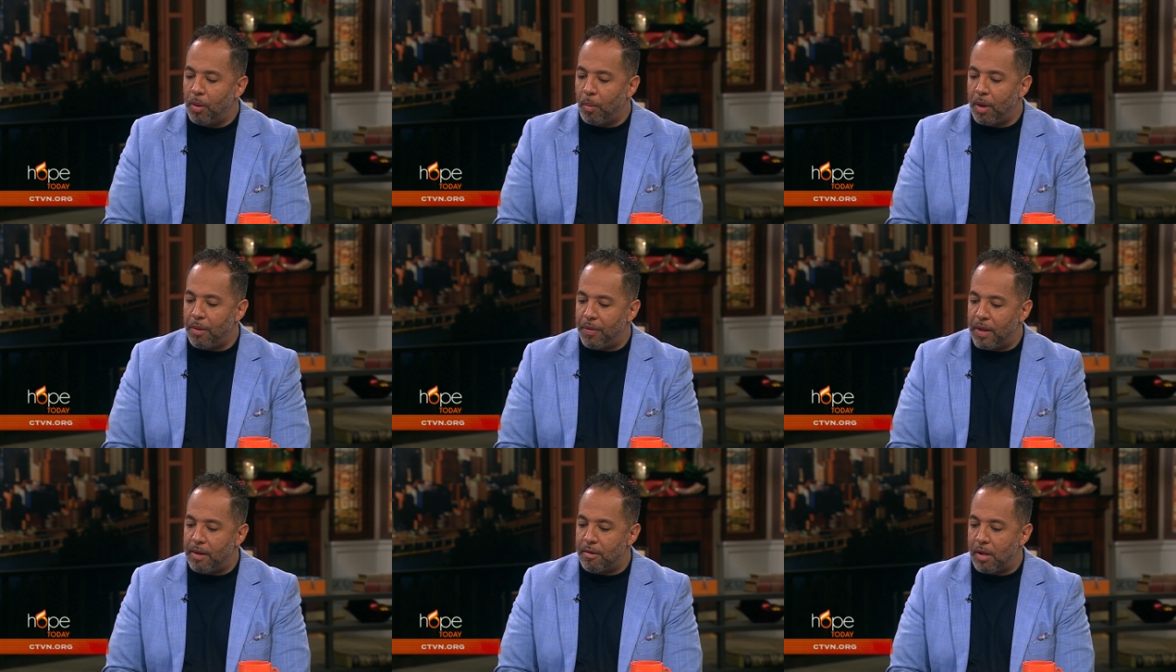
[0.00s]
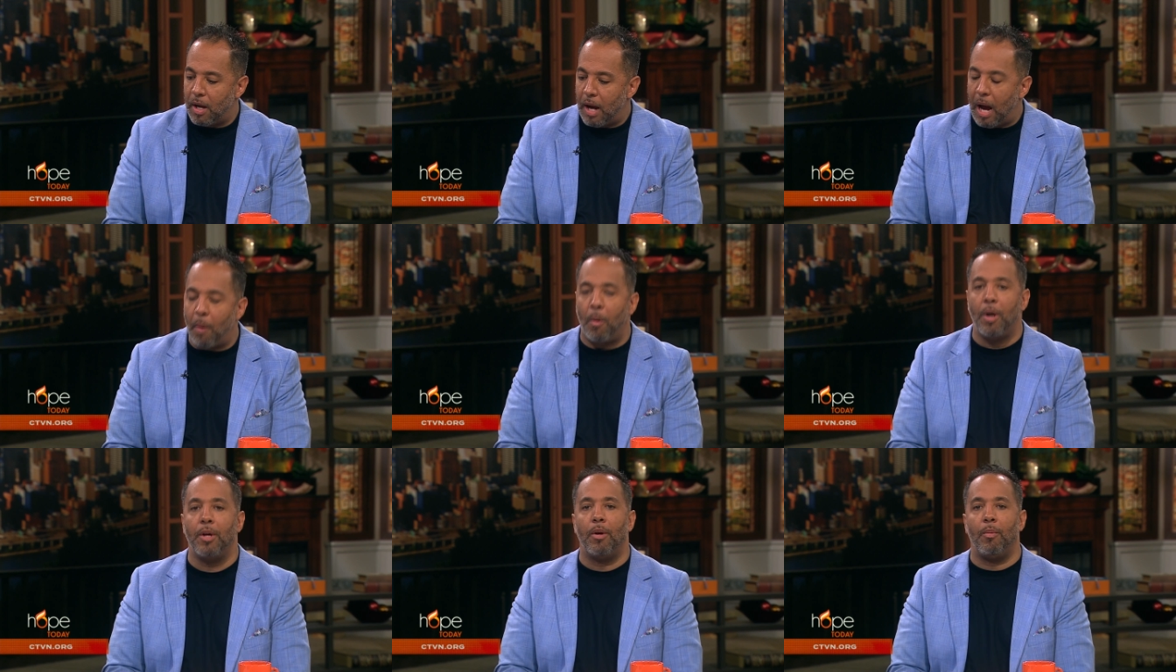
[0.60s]
well, you know one of the things uh,
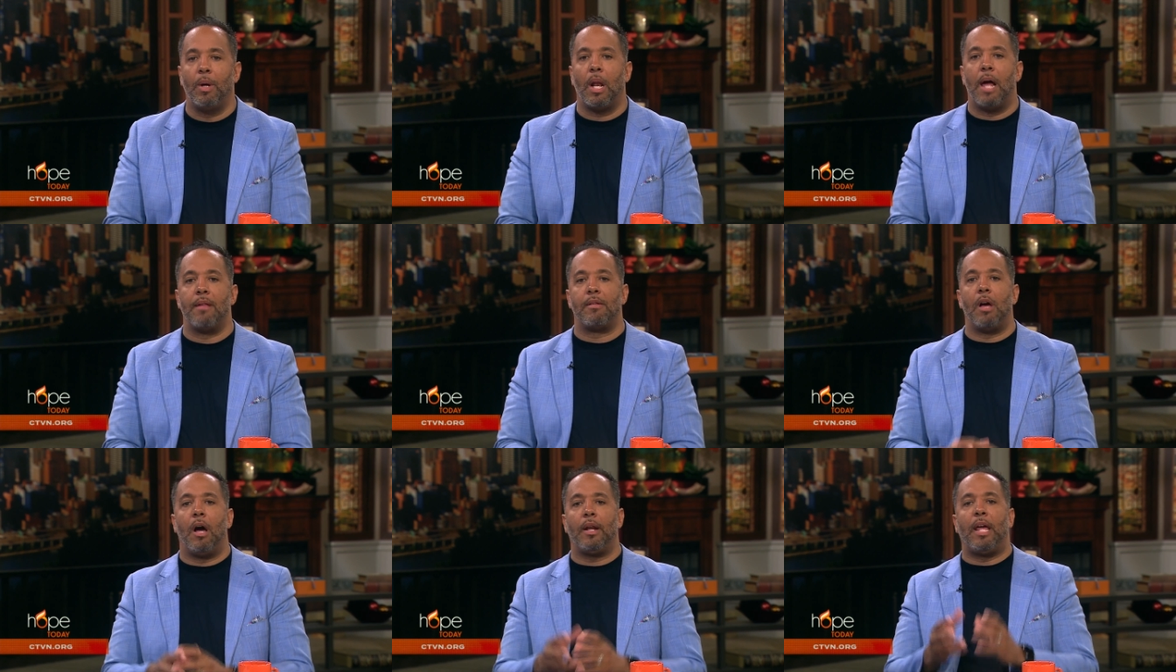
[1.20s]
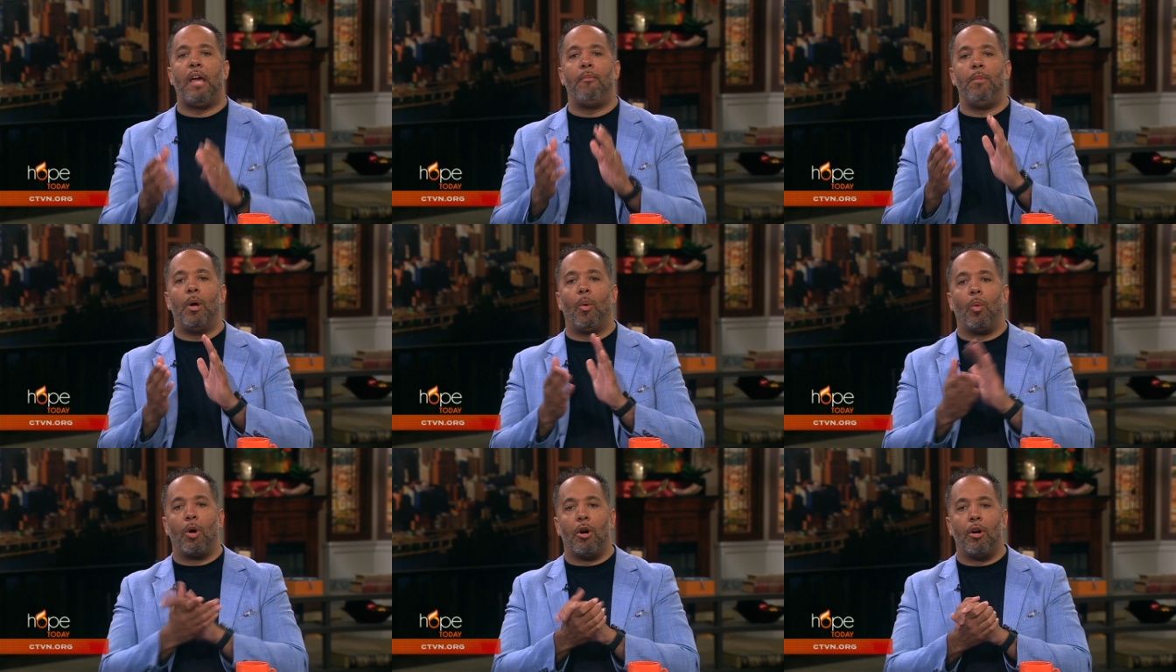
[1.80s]
I want you to realize God gave
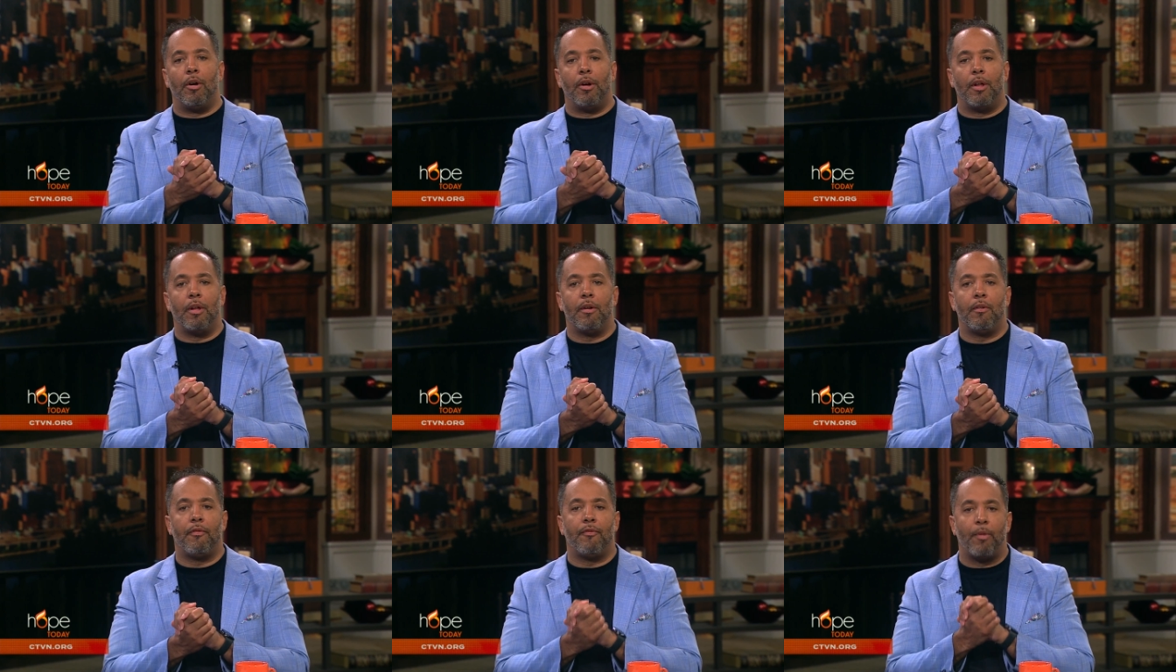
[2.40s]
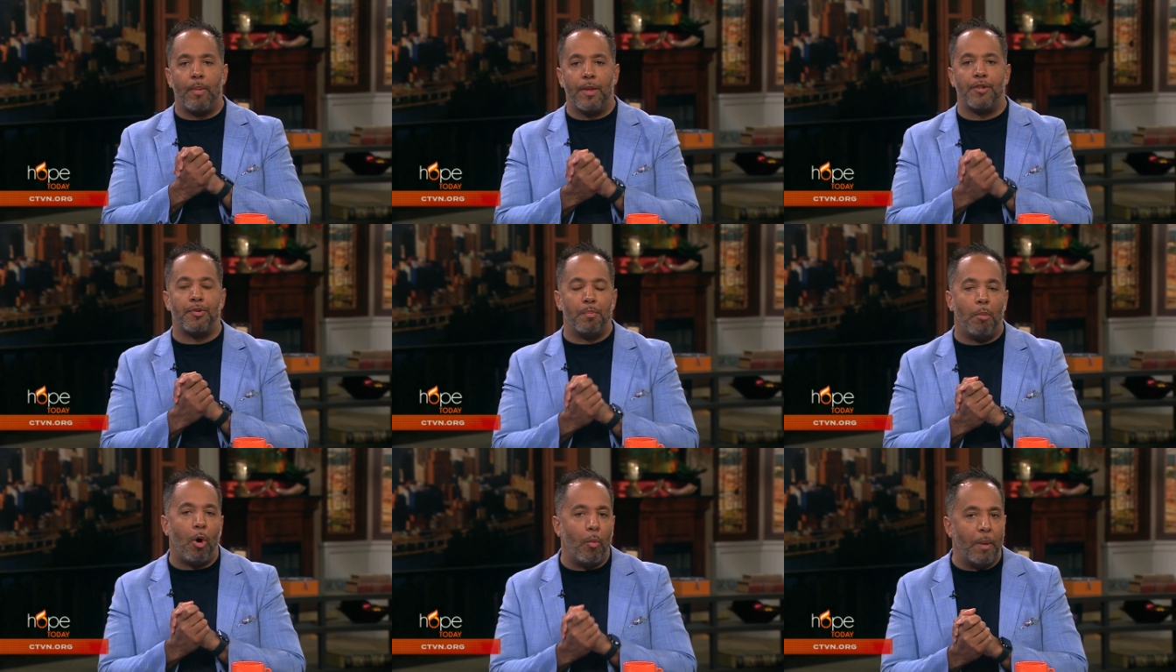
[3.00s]
me a word for
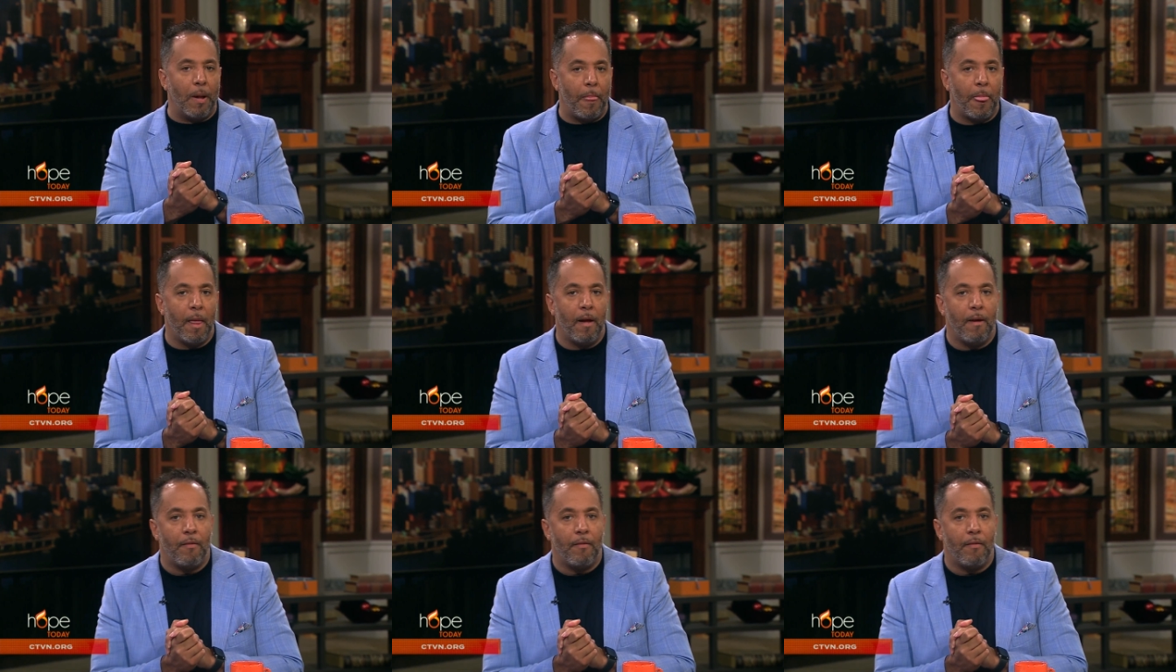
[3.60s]
this moment